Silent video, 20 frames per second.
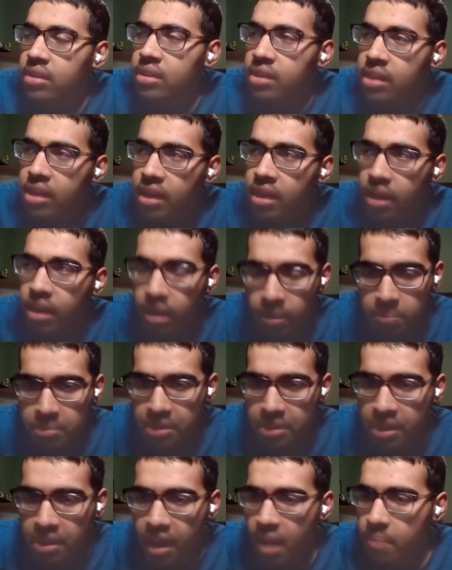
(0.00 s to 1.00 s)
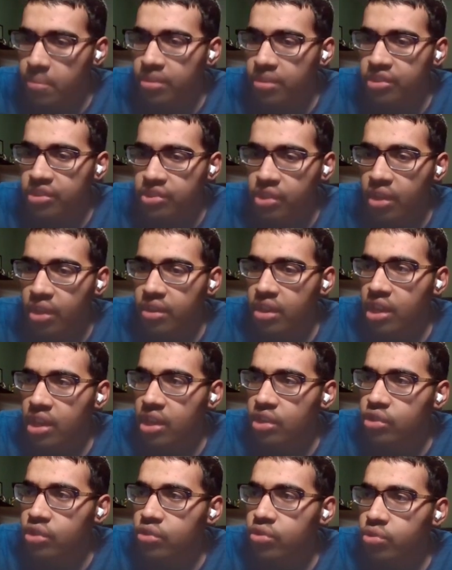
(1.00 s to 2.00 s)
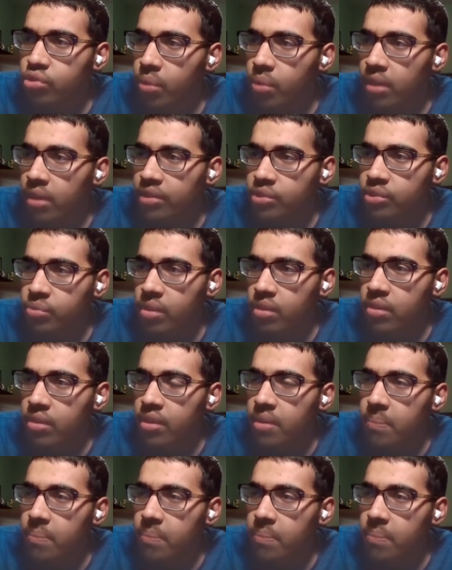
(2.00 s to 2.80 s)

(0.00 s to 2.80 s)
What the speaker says: Gnabry, Sané to do well as well.